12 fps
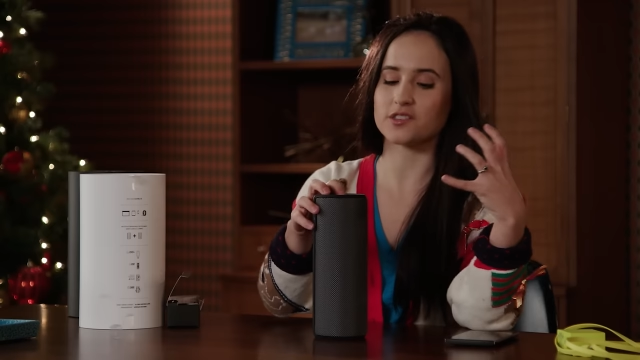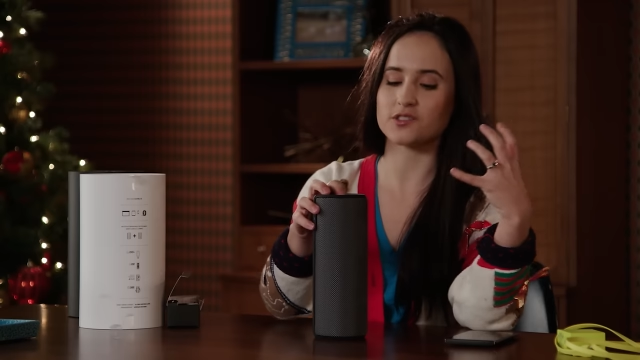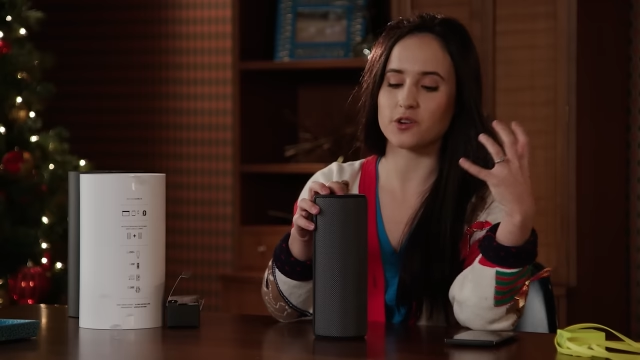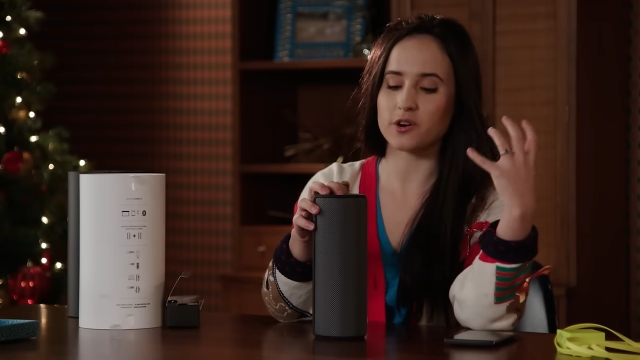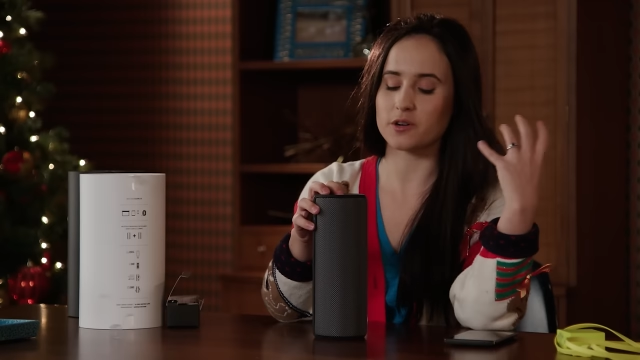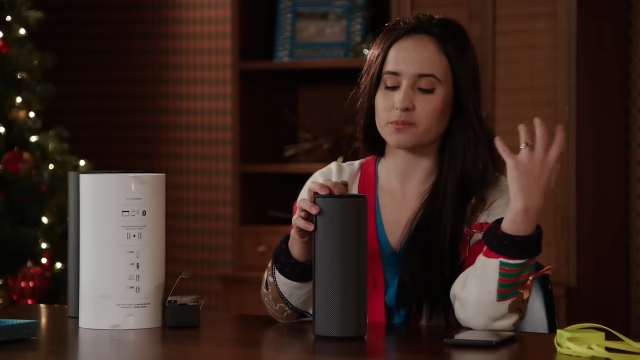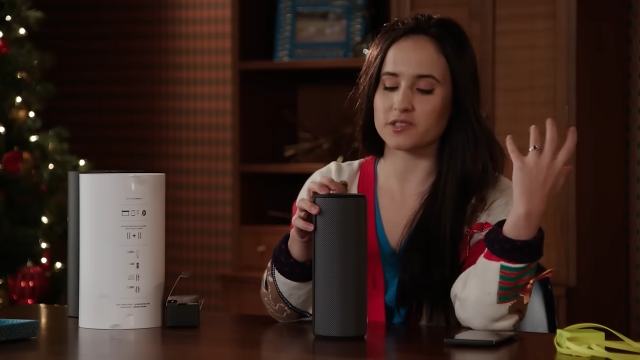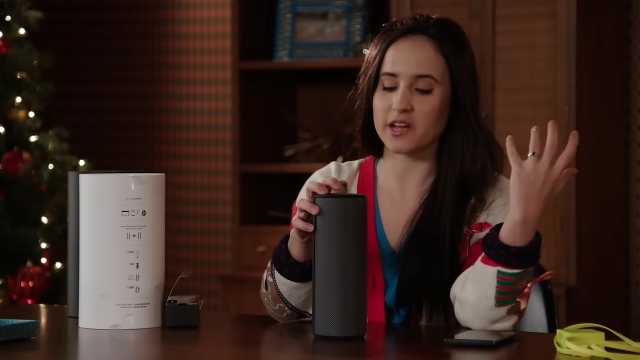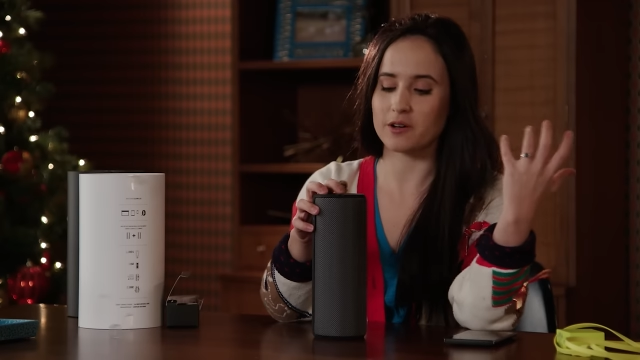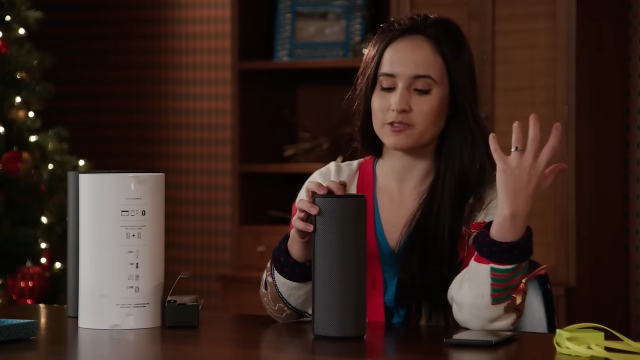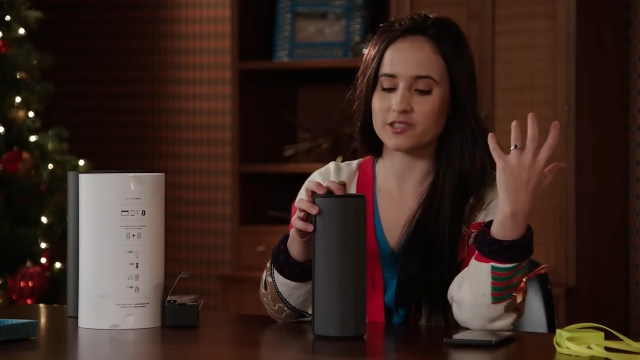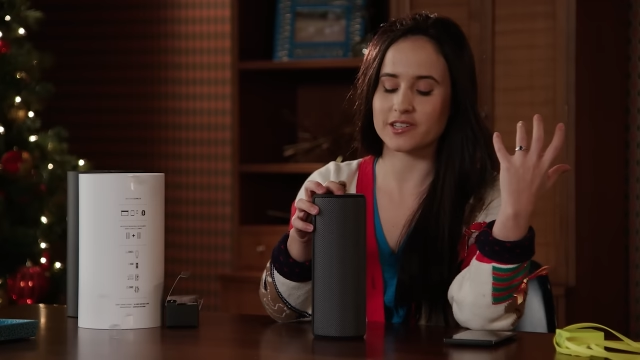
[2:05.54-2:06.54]
the startup
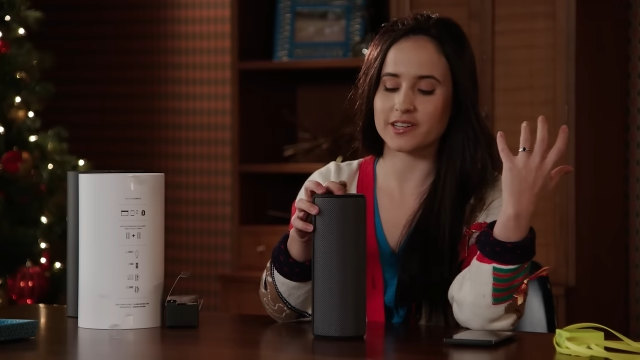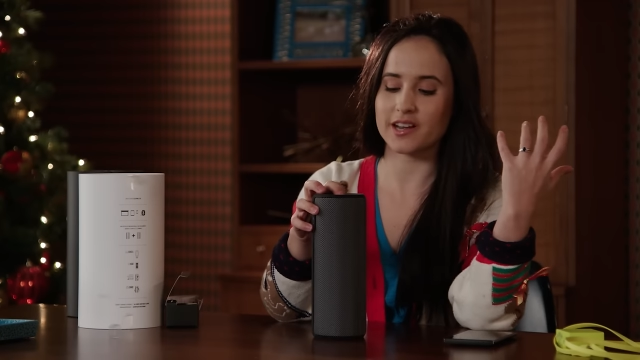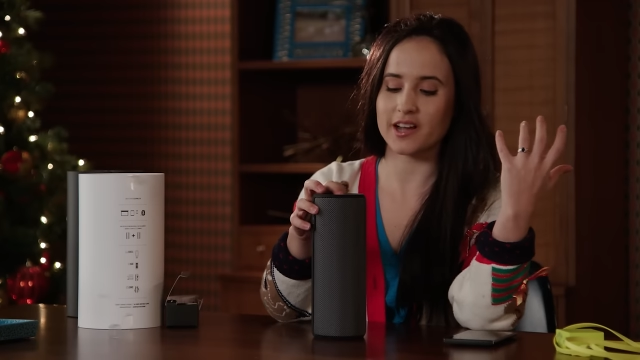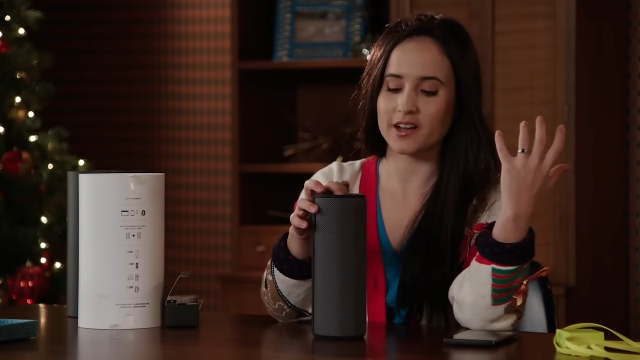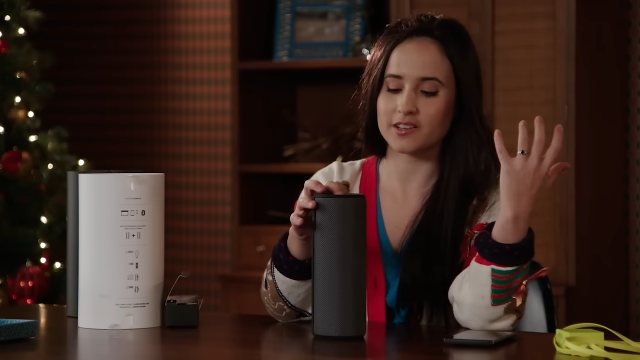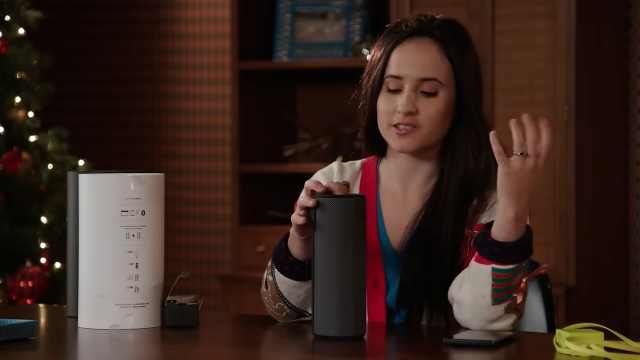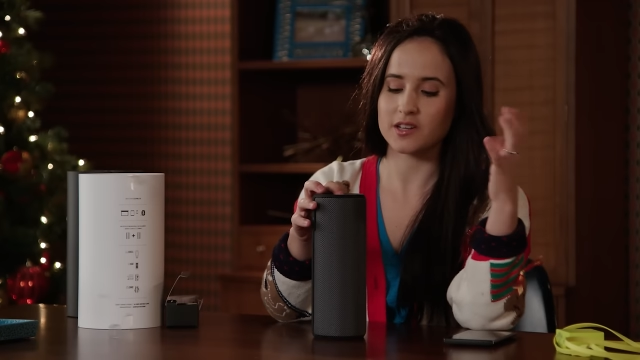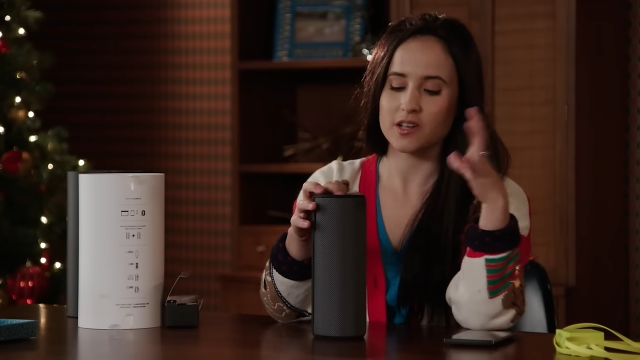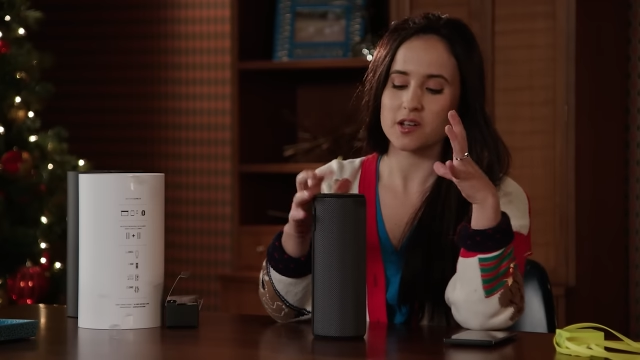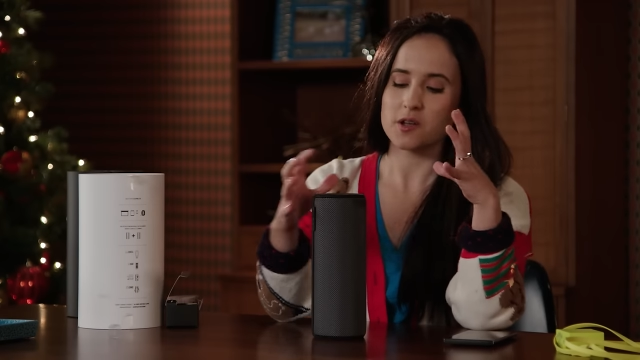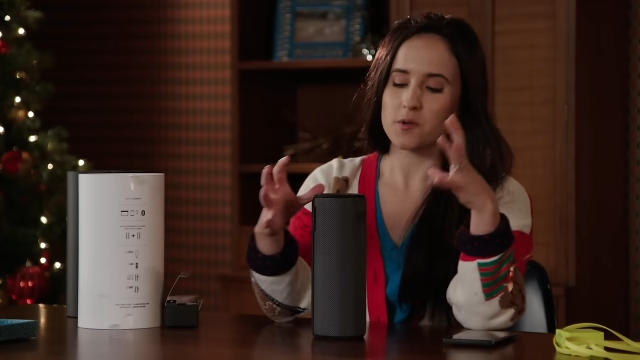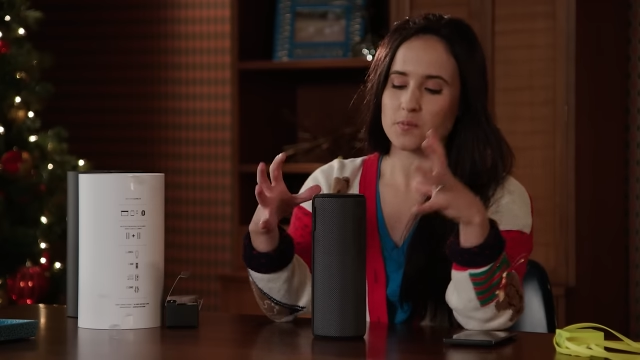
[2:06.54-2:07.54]
sounds that it has.
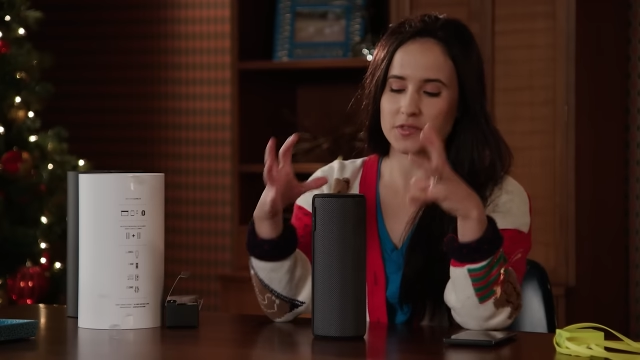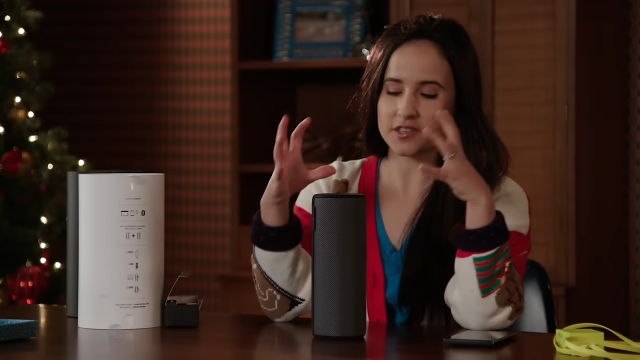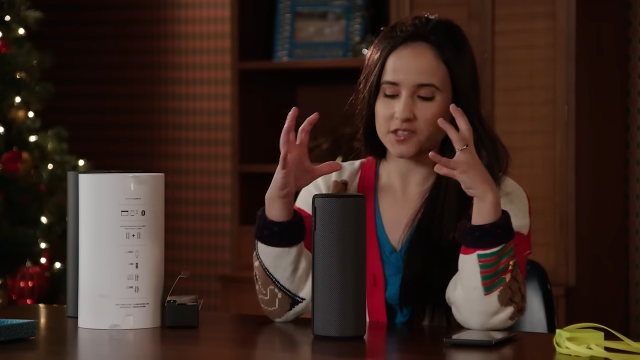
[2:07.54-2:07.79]
This